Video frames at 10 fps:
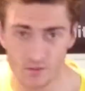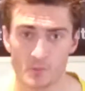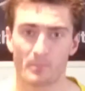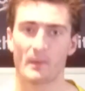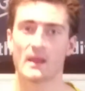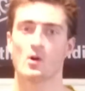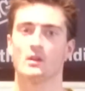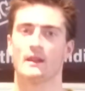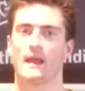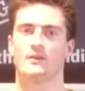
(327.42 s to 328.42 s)
not the
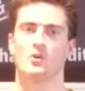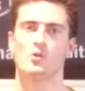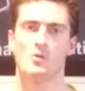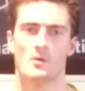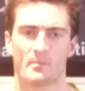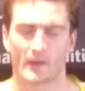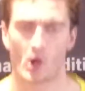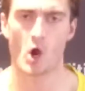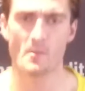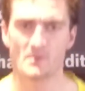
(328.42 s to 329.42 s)
be-all and end-all, but I
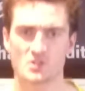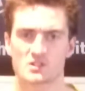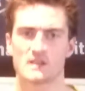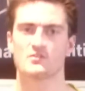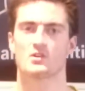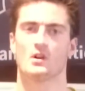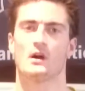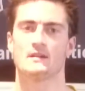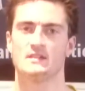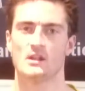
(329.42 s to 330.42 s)
hope it just gives you an
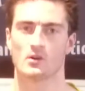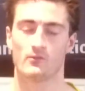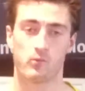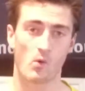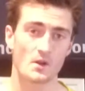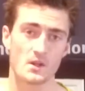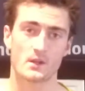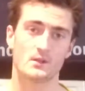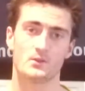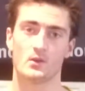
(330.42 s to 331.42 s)
idea of what you
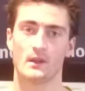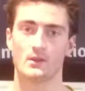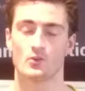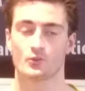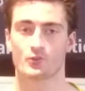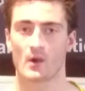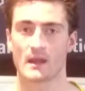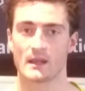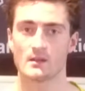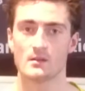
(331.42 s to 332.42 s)
can do in your
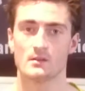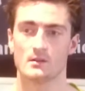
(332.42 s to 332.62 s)
training